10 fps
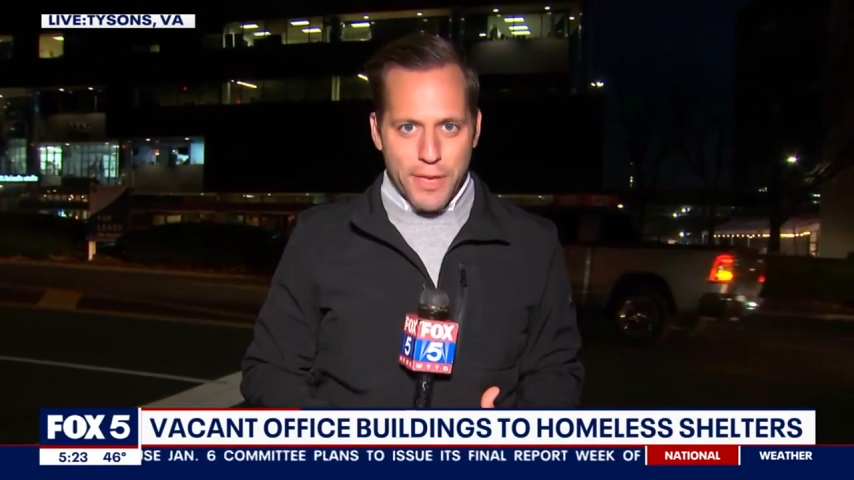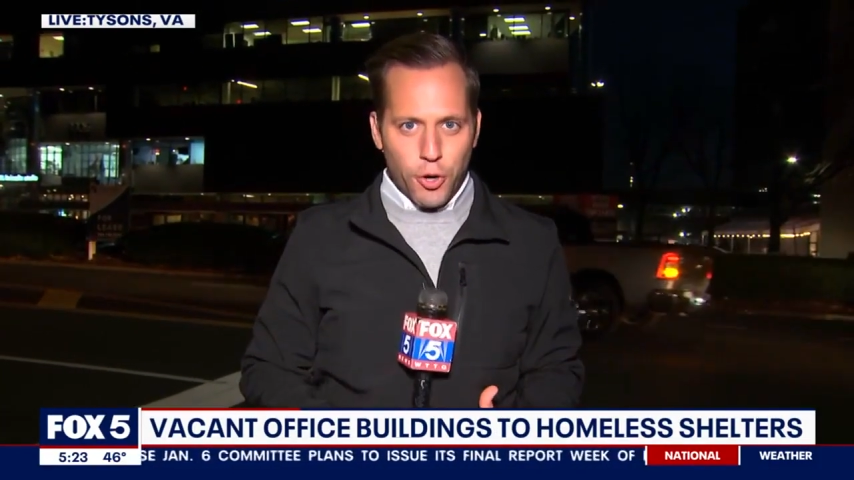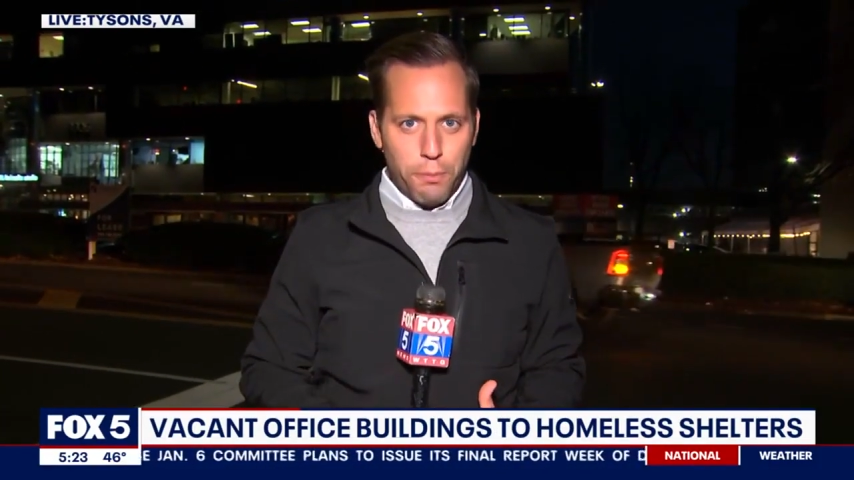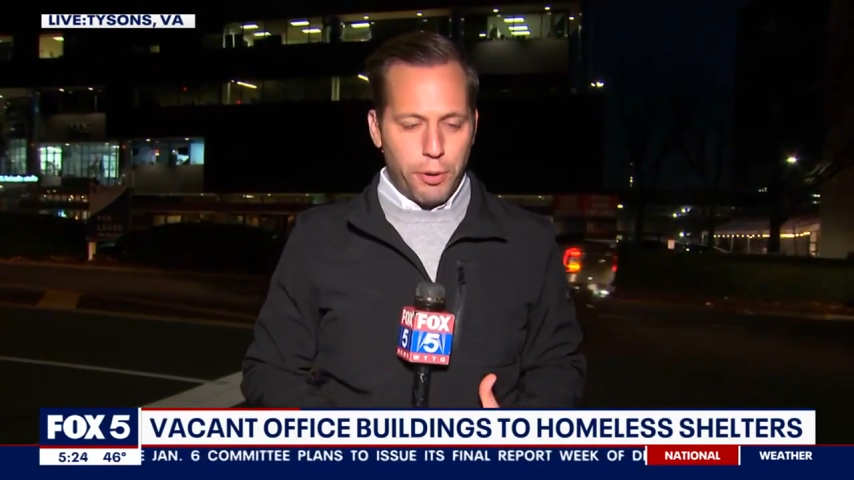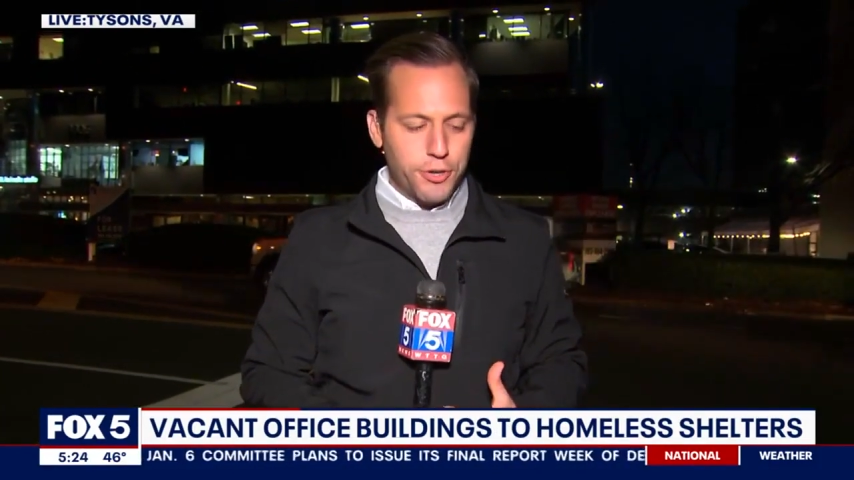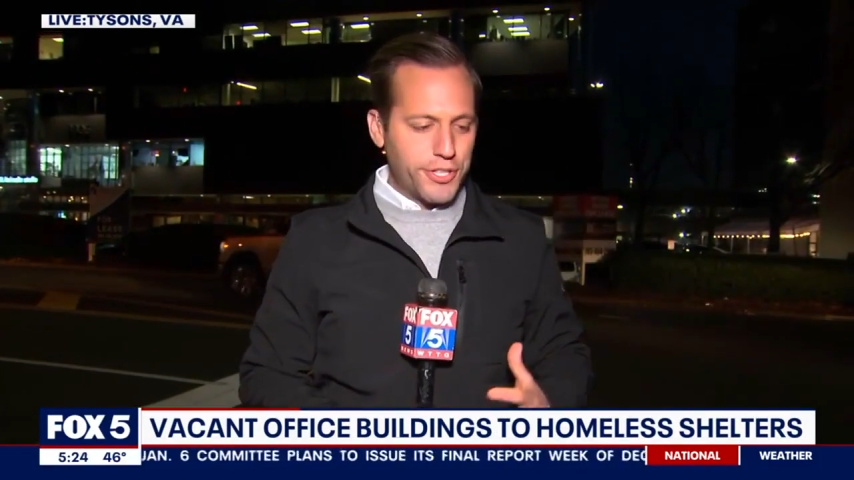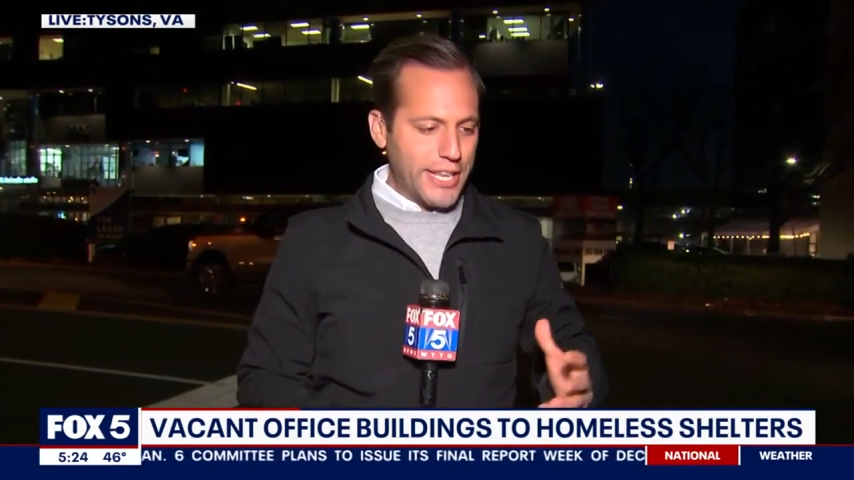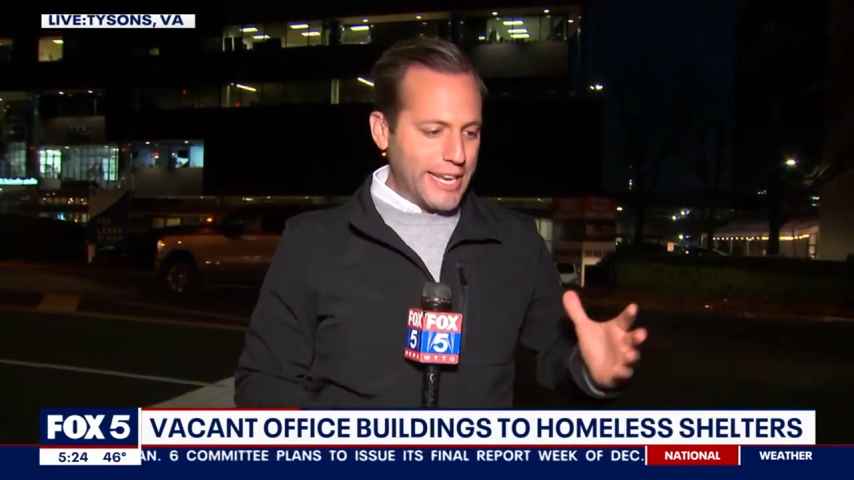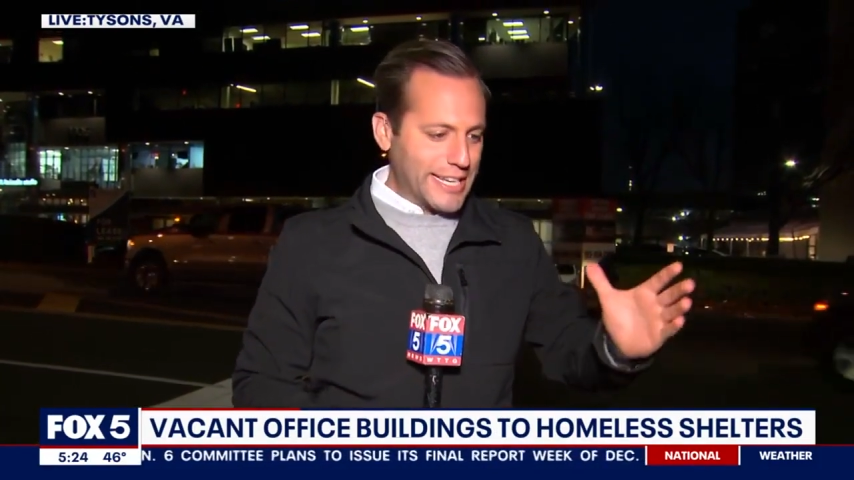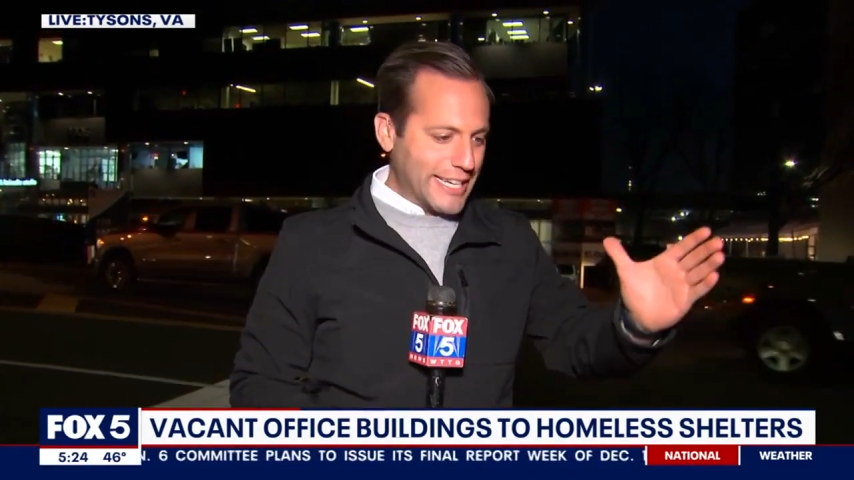middle
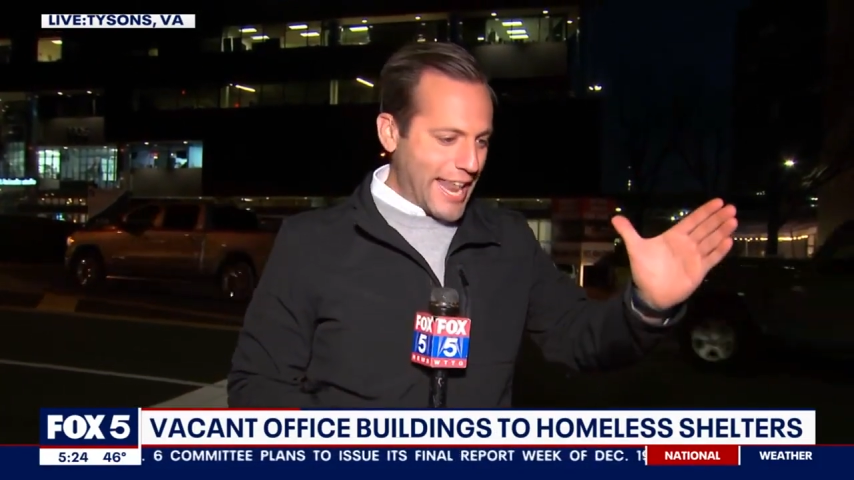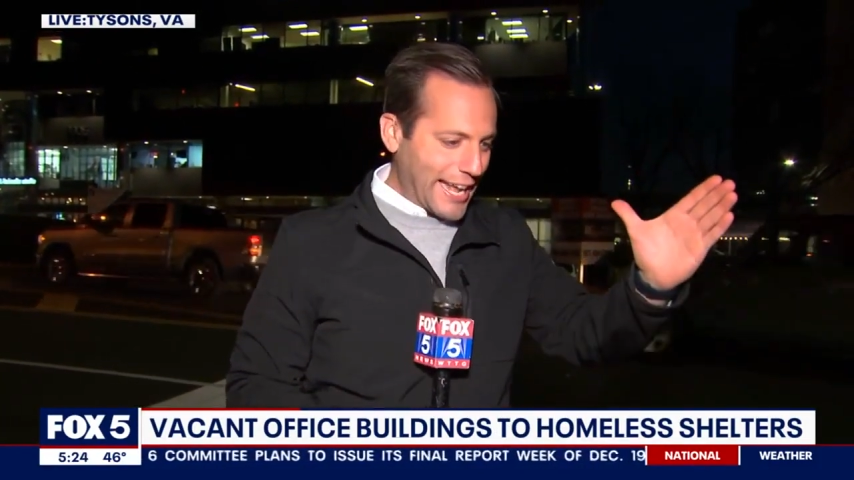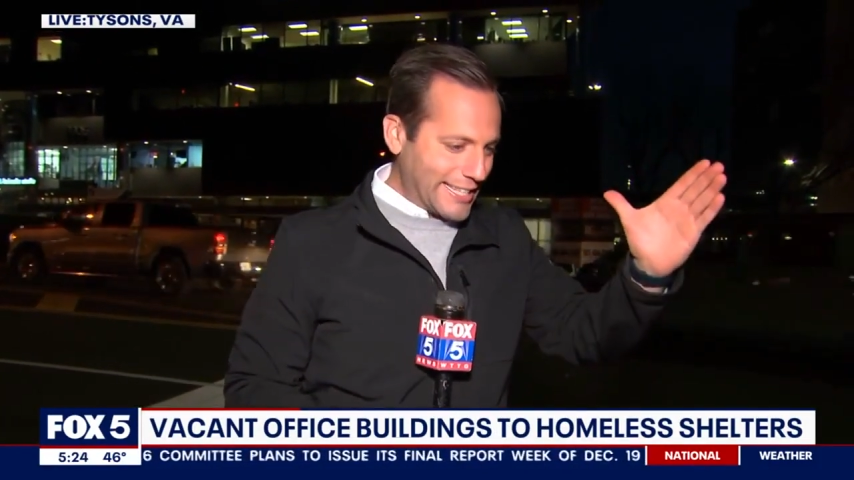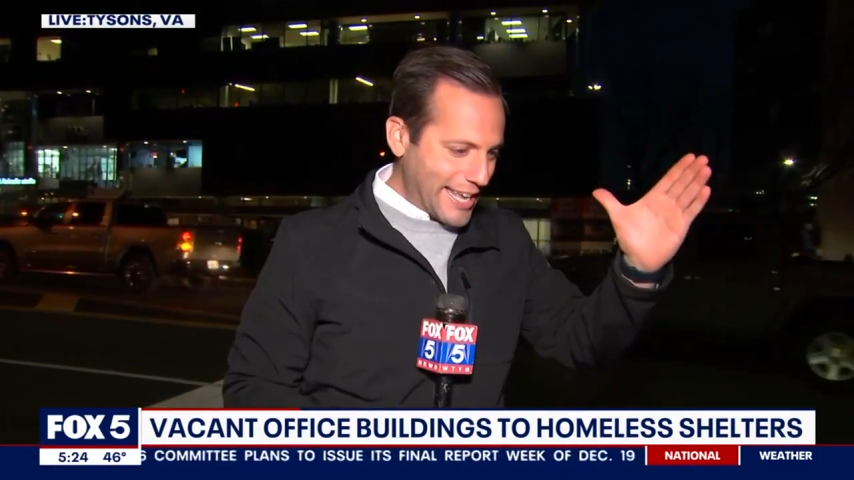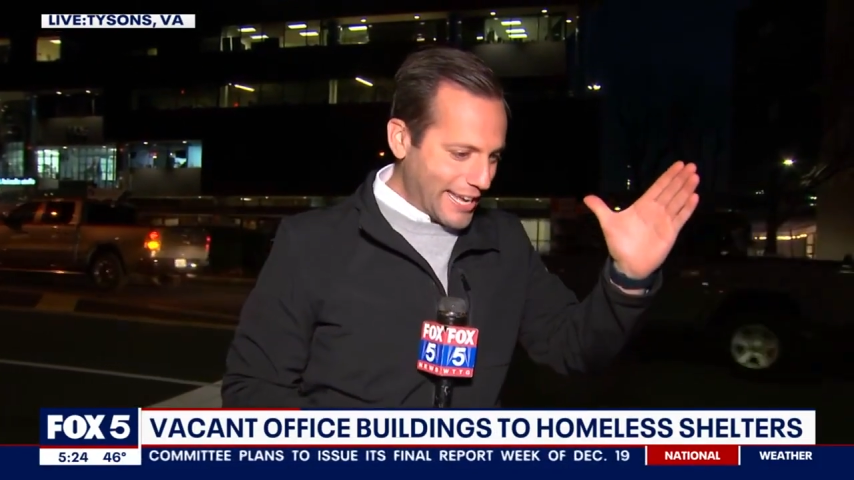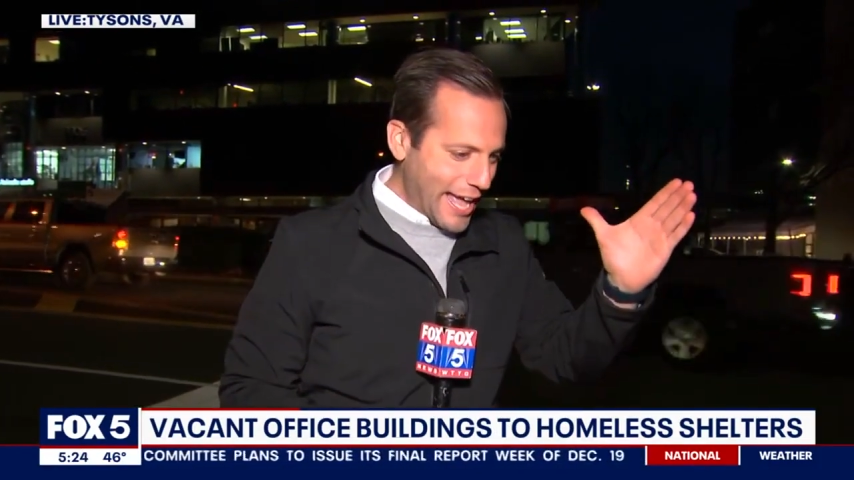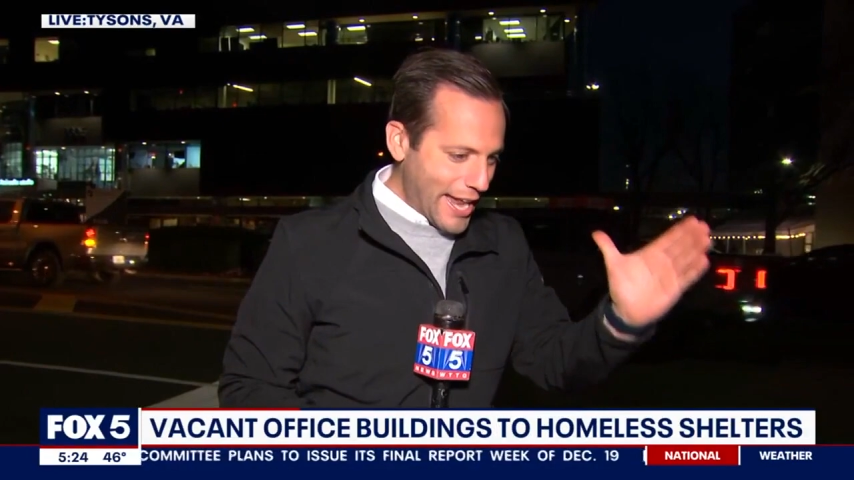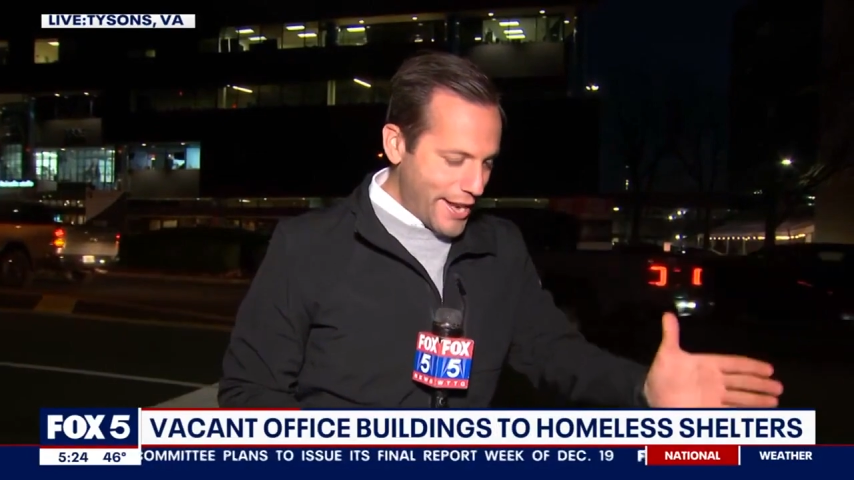person connecting